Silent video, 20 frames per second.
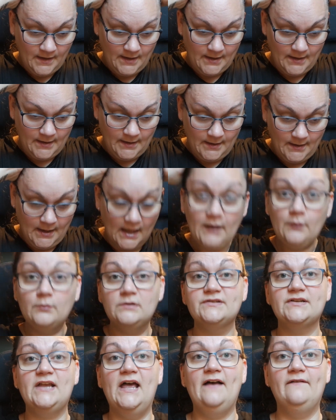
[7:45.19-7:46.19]
I
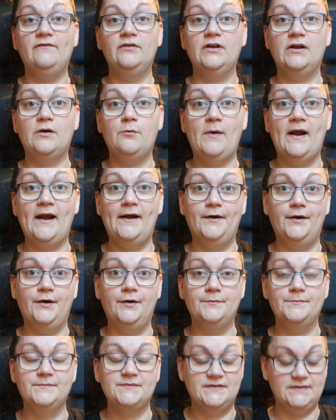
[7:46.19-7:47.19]
also have an
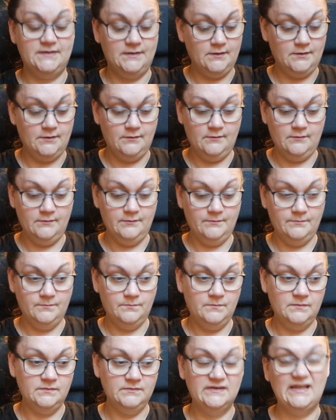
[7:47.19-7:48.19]
aquarium, so
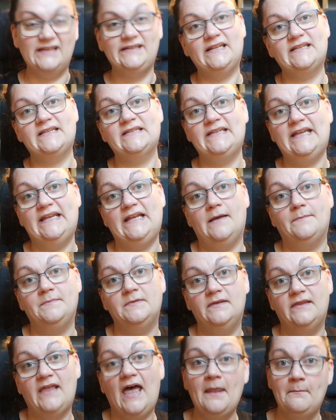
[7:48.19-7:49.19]
that doesn't take
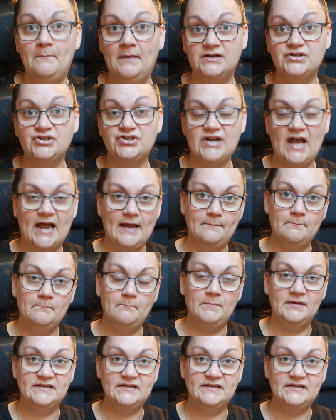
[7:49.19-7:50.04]
up that much time,